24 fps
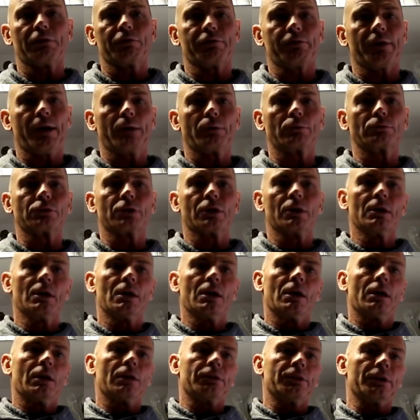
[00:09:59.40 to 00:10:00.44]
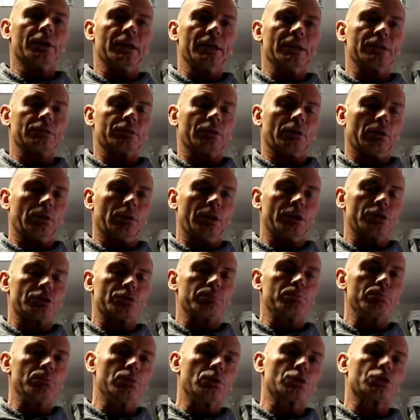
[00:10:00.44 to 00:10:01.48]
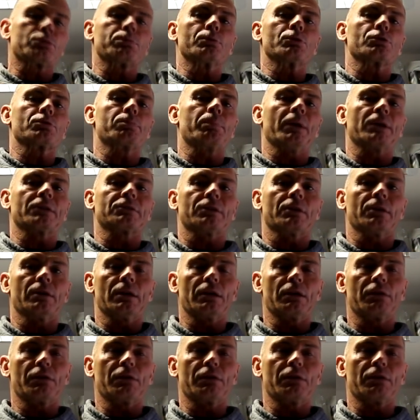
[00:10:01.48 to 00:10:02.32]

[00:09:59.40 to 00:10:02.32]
I've found that it's much better